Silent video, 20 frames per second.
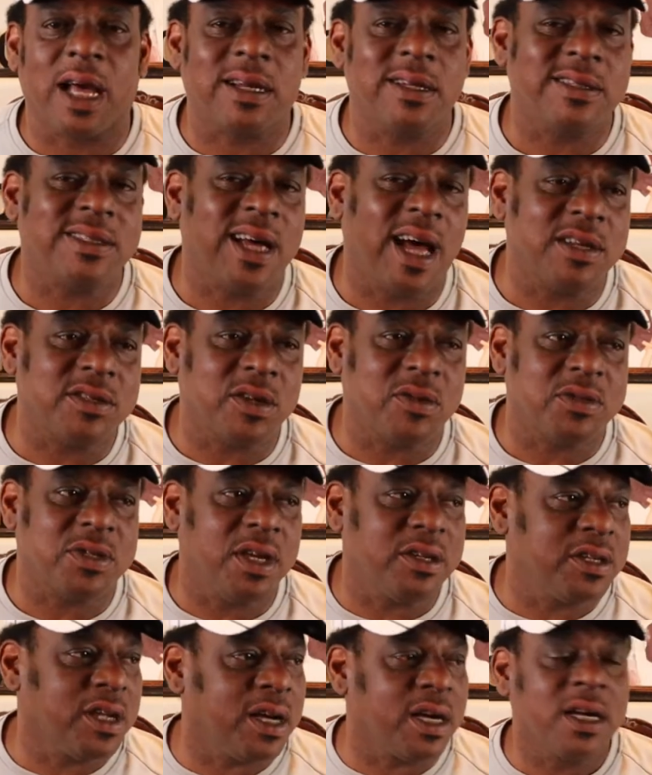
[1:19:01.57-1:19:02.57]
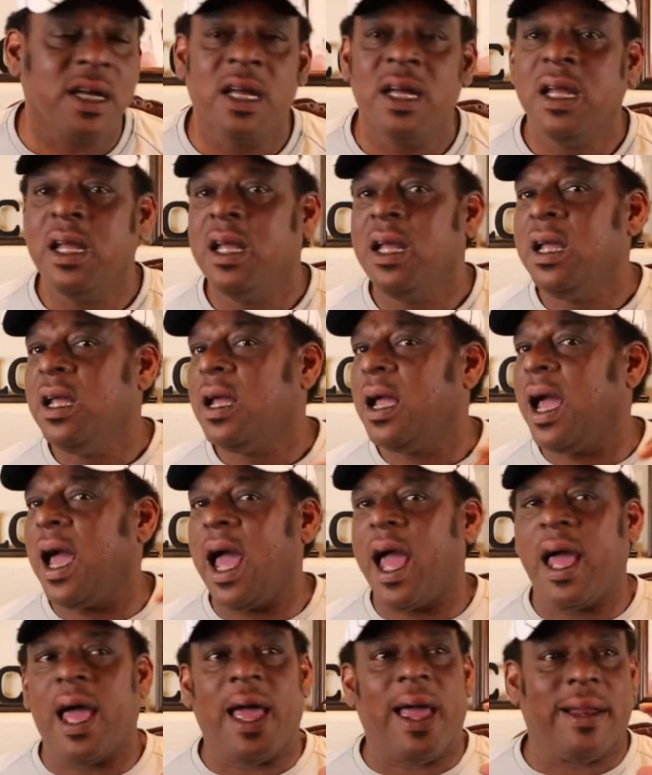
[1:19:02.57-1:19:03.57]
Chocolatazzo's in there.
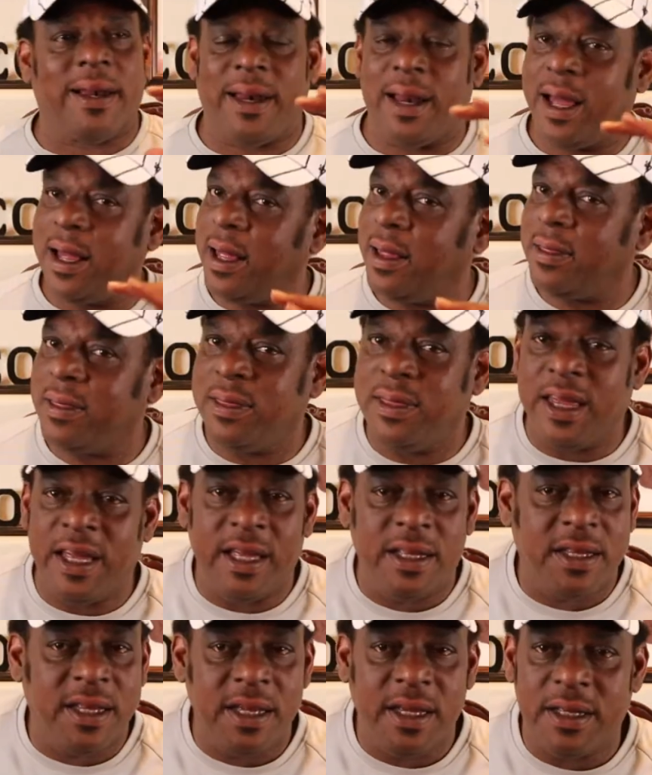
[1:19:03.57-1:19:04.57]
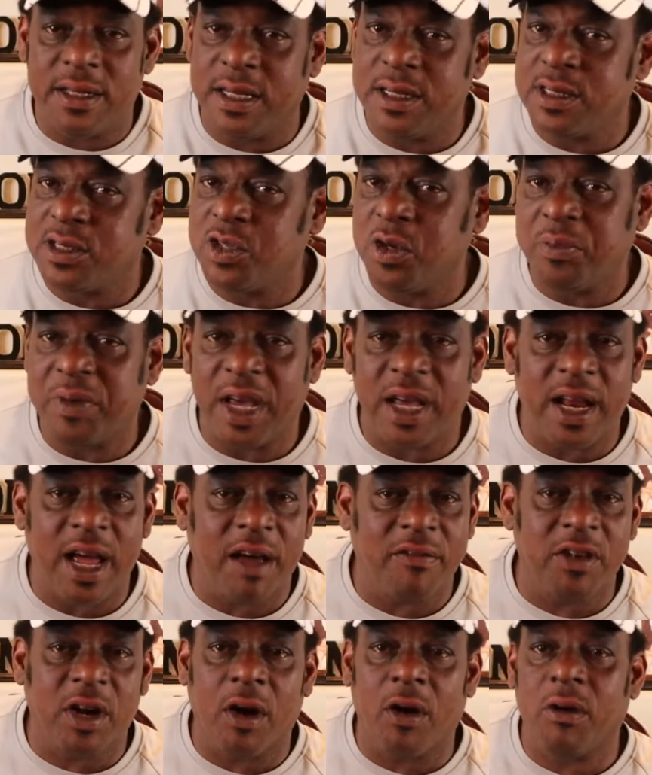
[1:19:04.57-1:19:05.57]
The, the, these two men
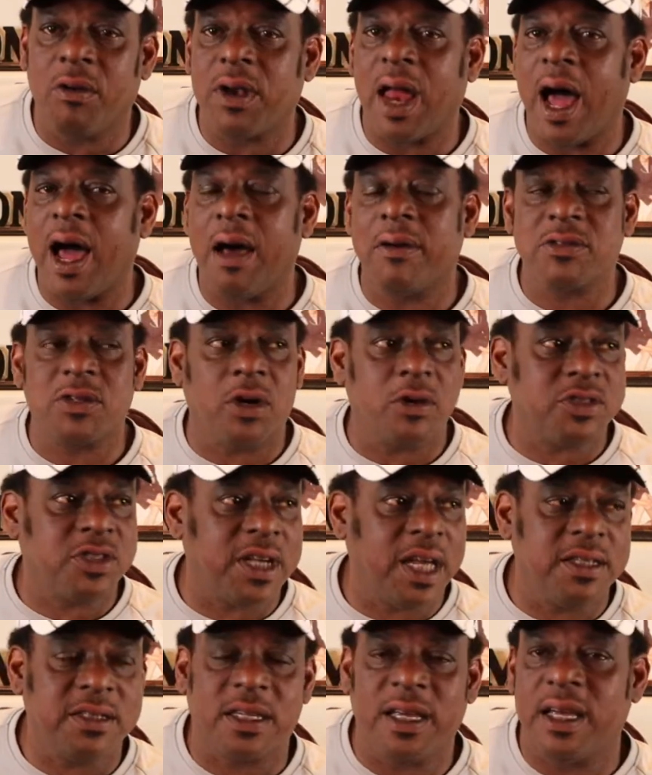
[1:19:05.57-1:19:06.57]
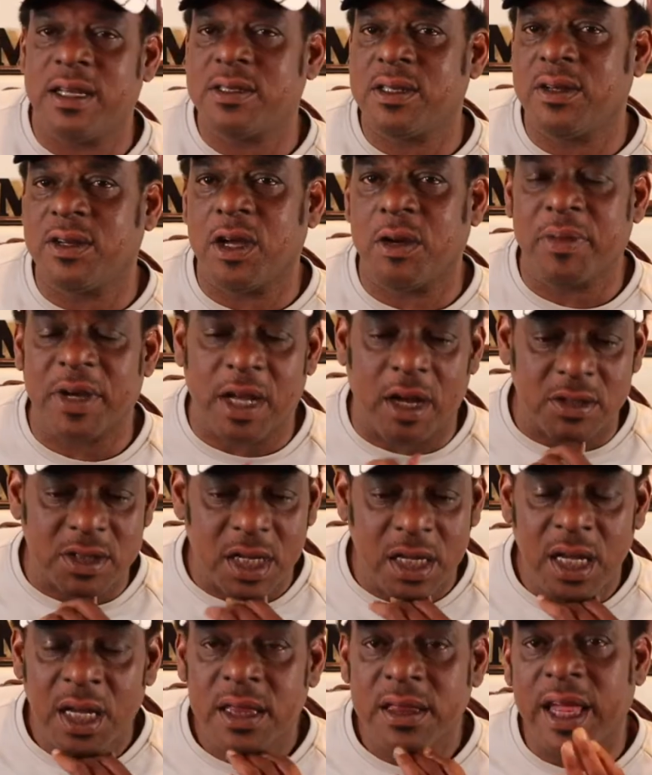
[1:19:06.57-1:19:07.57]
have their own lives or Chase King's in there
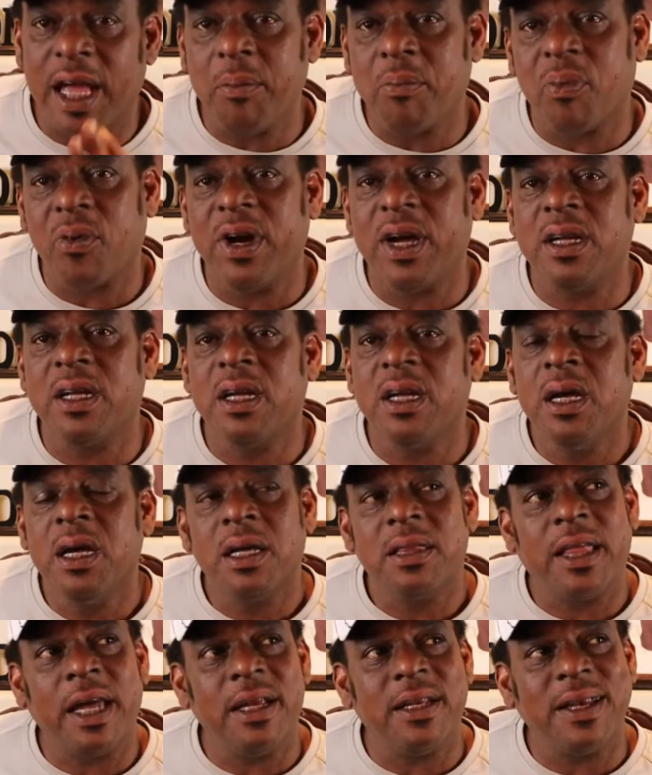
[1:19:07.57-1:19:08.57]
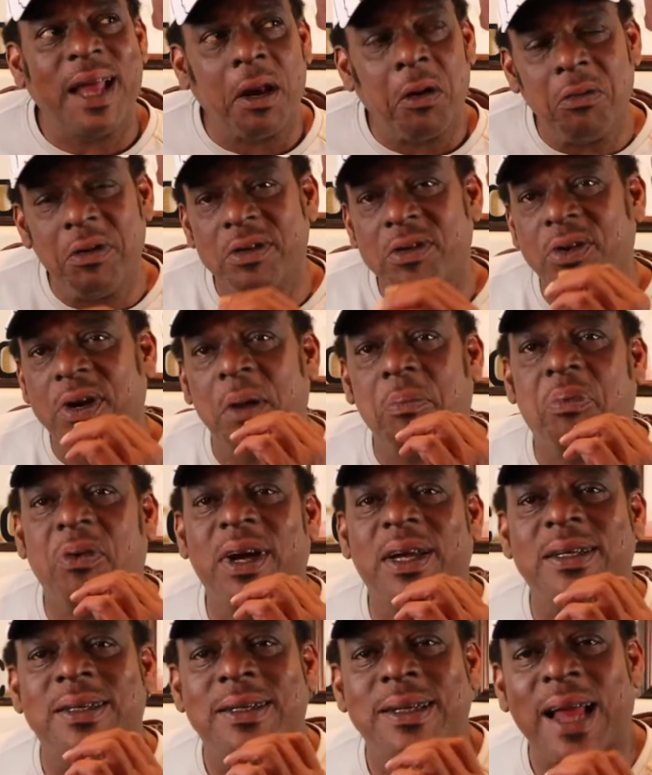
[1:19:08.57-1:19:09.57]
because they bring, they not only do they
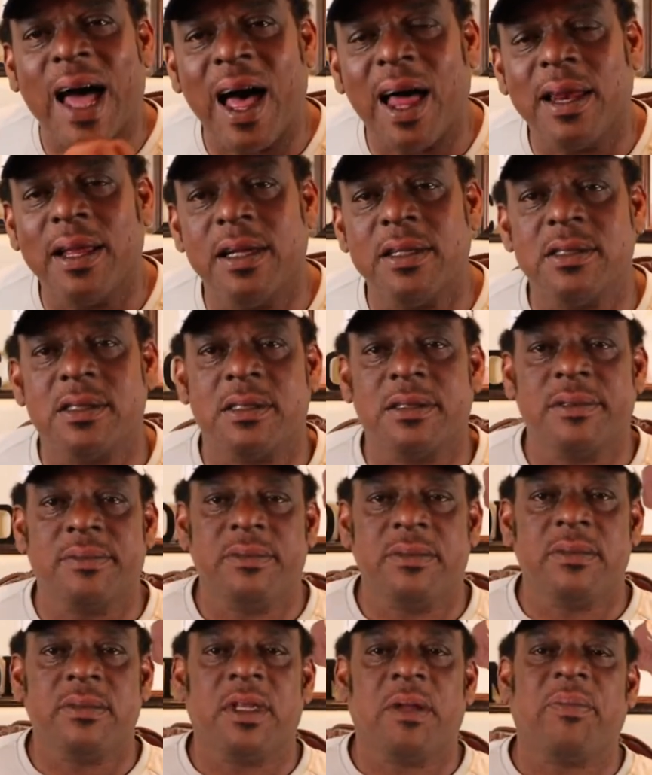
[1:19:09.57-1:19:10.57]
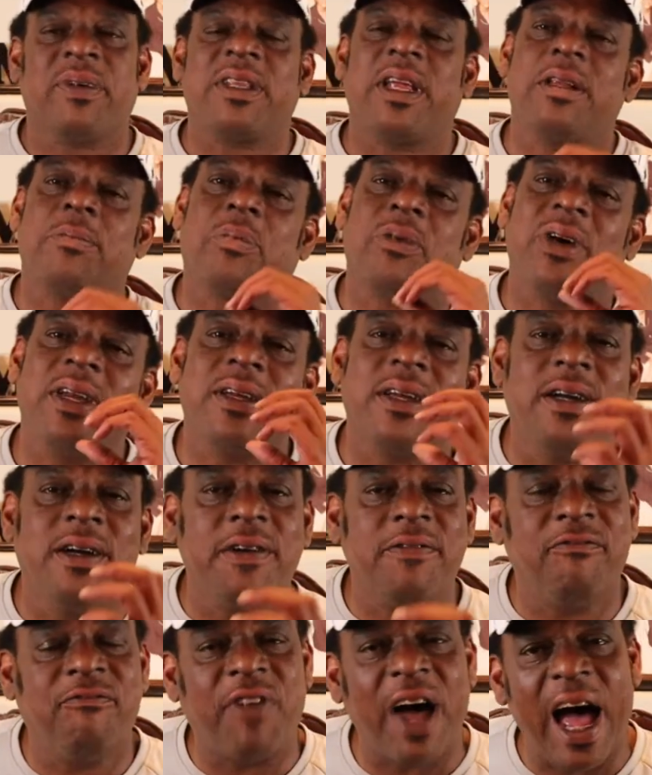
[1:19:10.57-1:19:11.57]
bring knowledge, but they bring
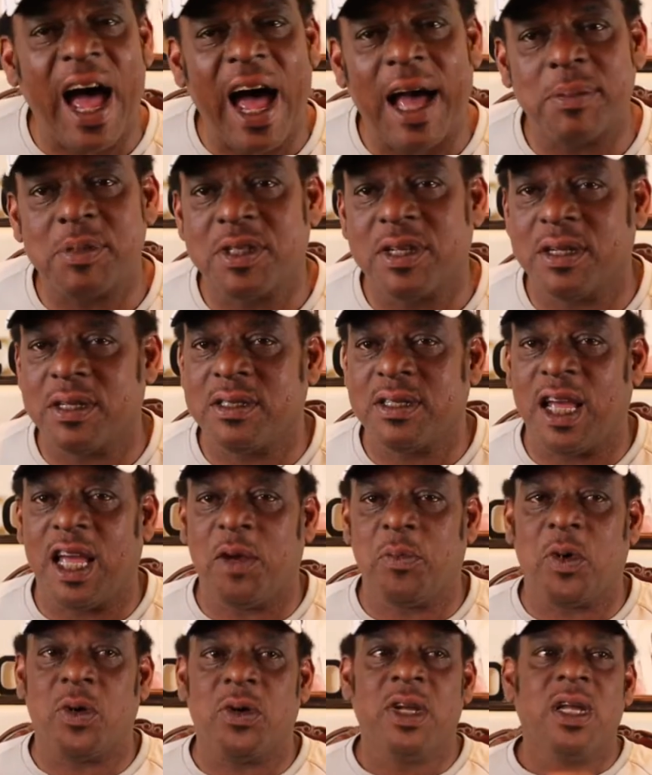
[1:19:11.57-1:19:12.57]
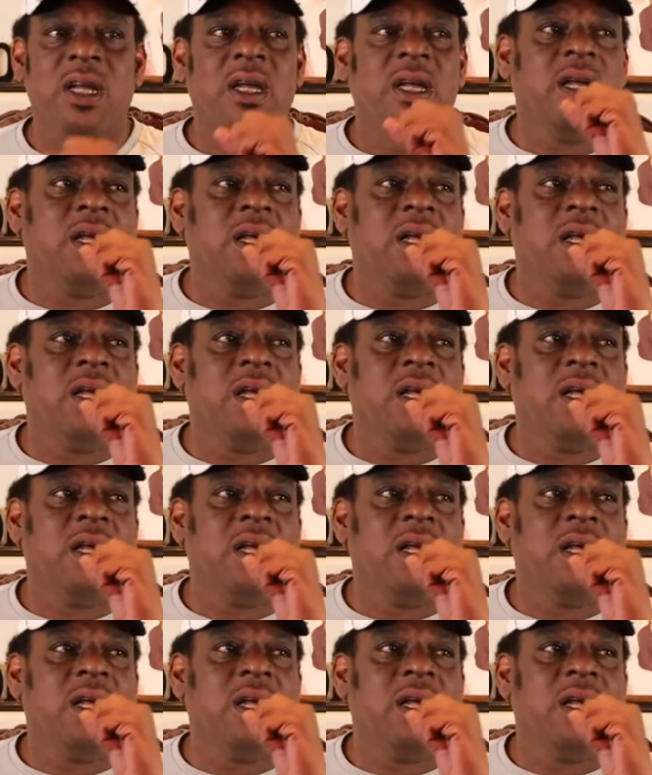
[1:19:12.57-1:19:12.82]
good vibes to the table.